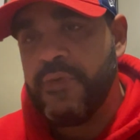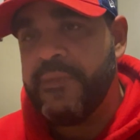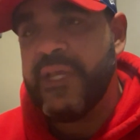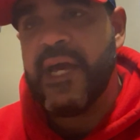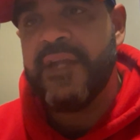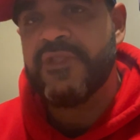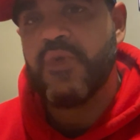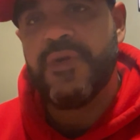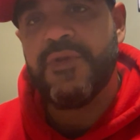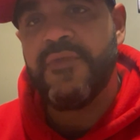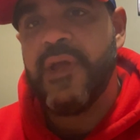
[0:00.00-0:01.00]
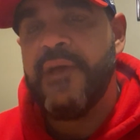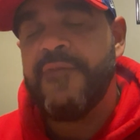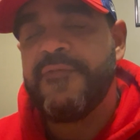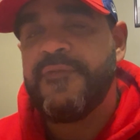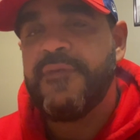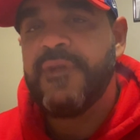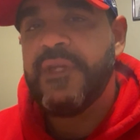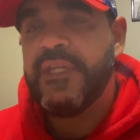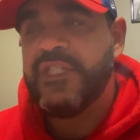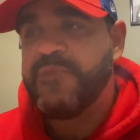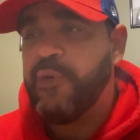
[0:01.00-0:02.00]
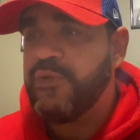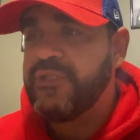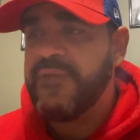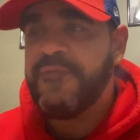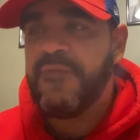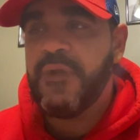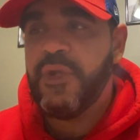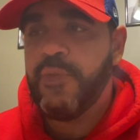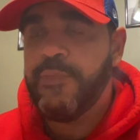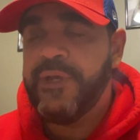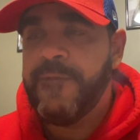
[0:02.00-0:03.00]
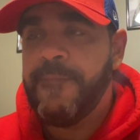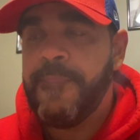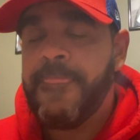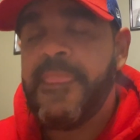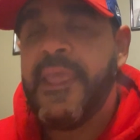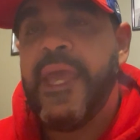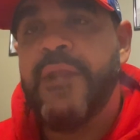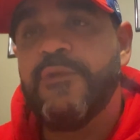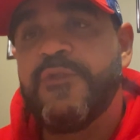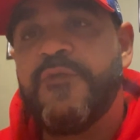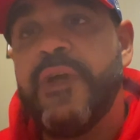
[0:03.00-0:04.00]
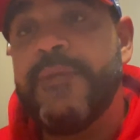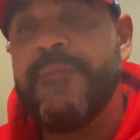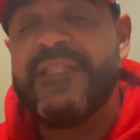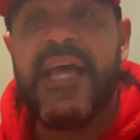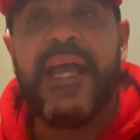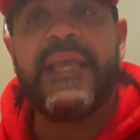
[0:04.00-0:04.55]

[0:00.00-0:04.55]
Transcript: him and got his autograph, spoke to him for a little bit. And it was funny, my dad